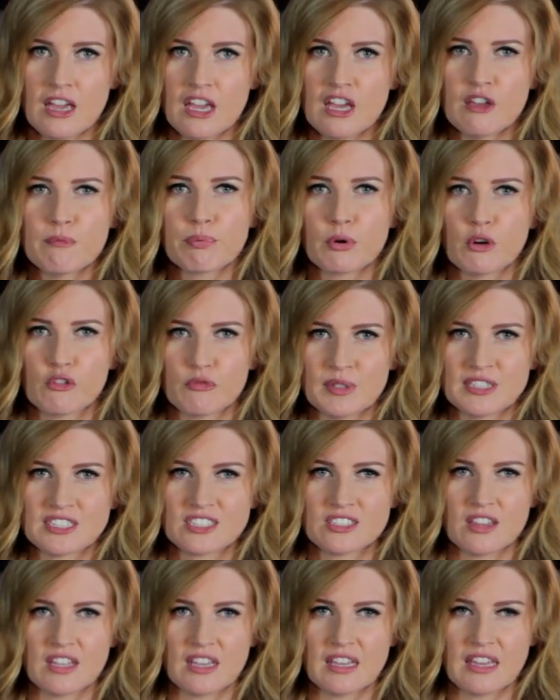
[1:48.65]

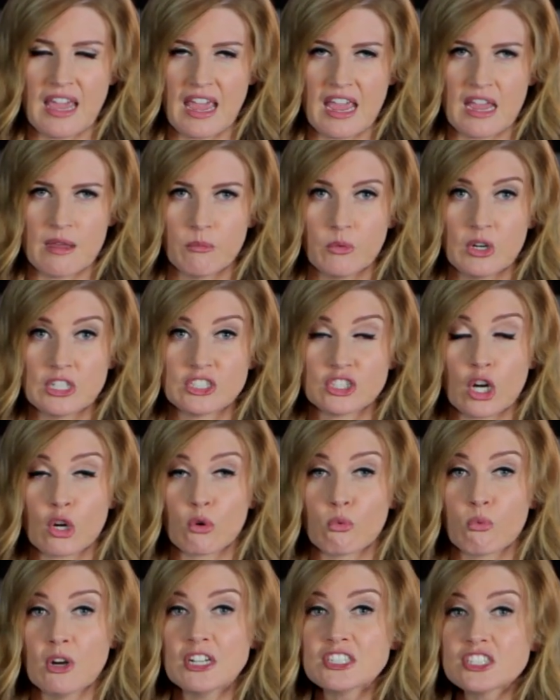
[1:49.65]
improvements to the game, which
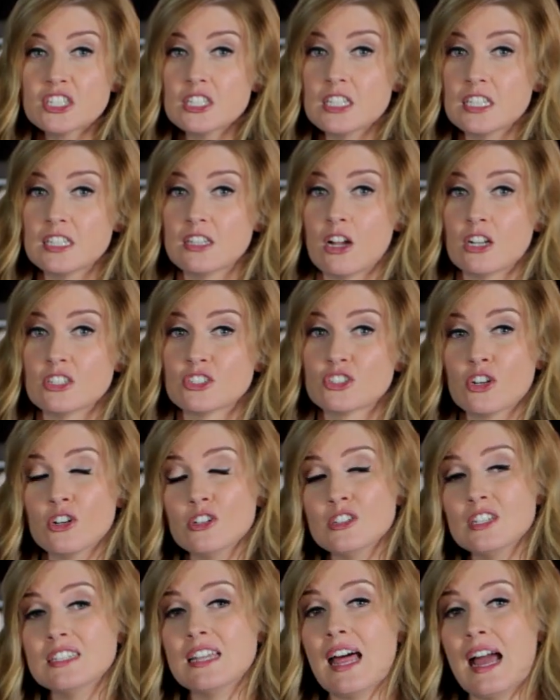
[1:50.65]
originally launched
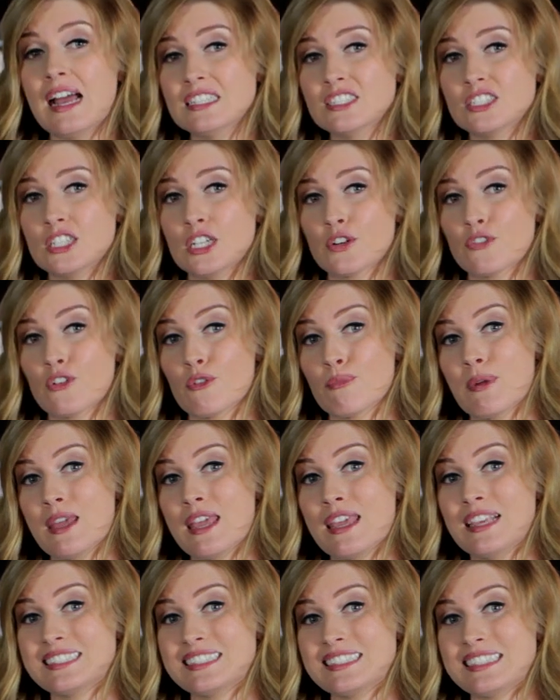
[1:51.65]
early last year for
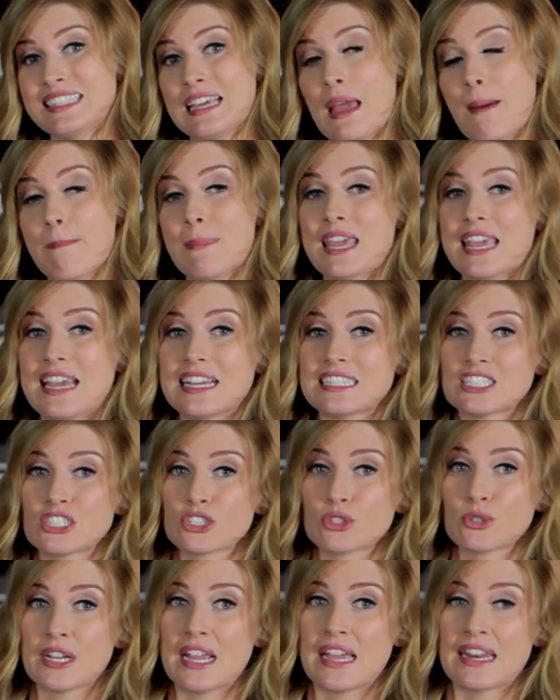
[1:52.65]
PC,
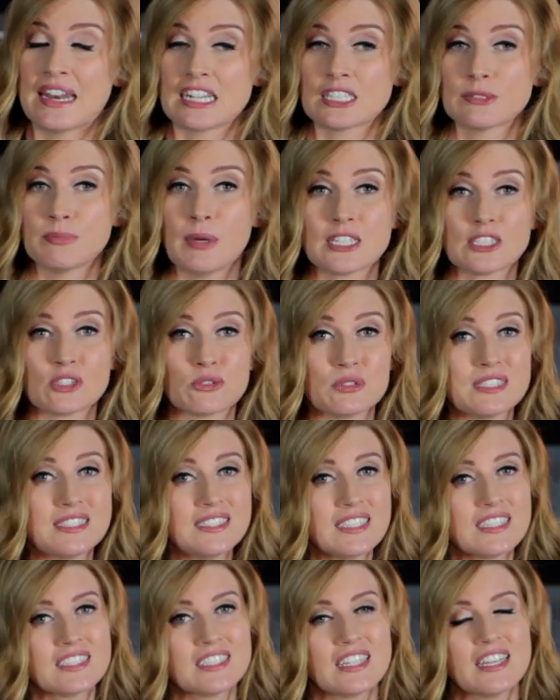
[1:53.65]
PS3, and Xbox
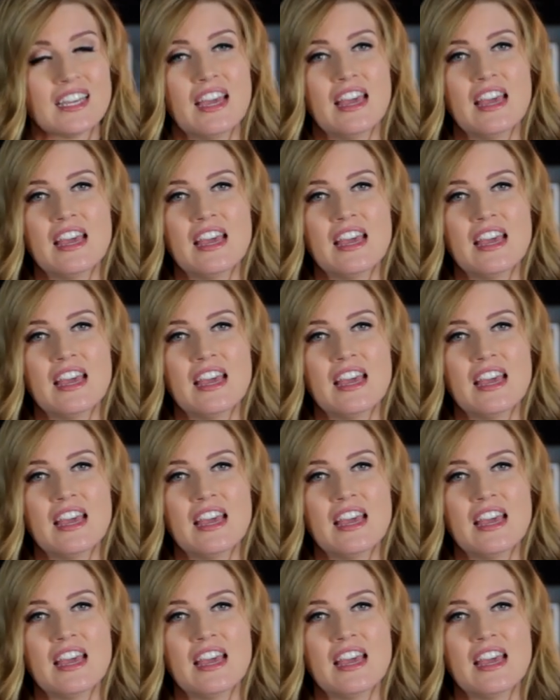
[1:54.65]
360,